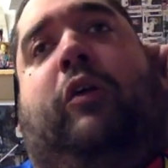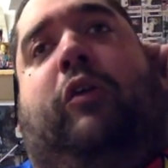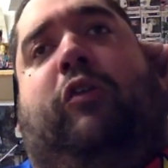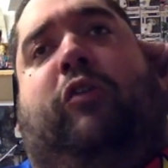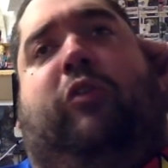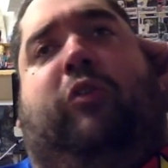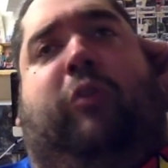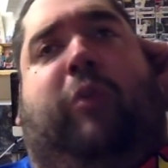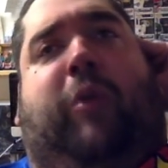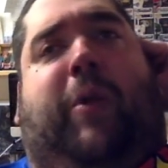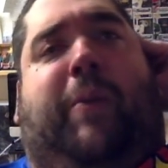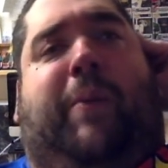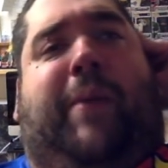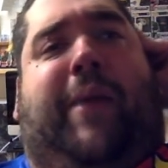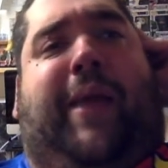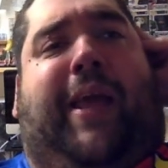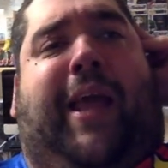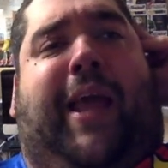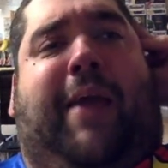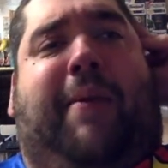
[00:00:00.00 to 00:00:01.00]

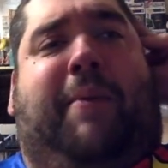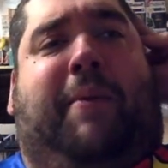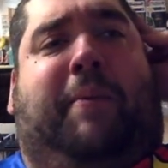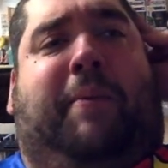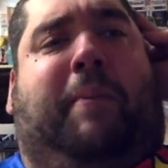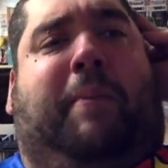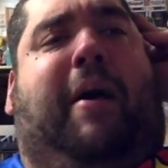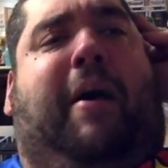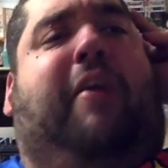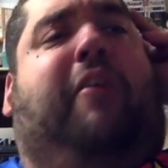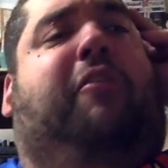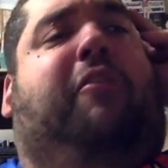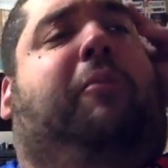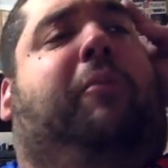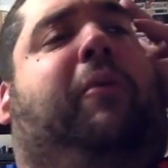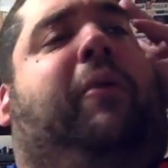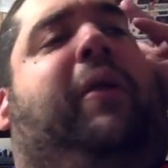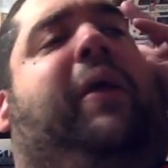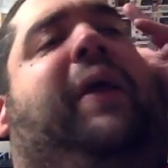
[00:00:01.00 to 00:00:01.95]
streaming gaming possible,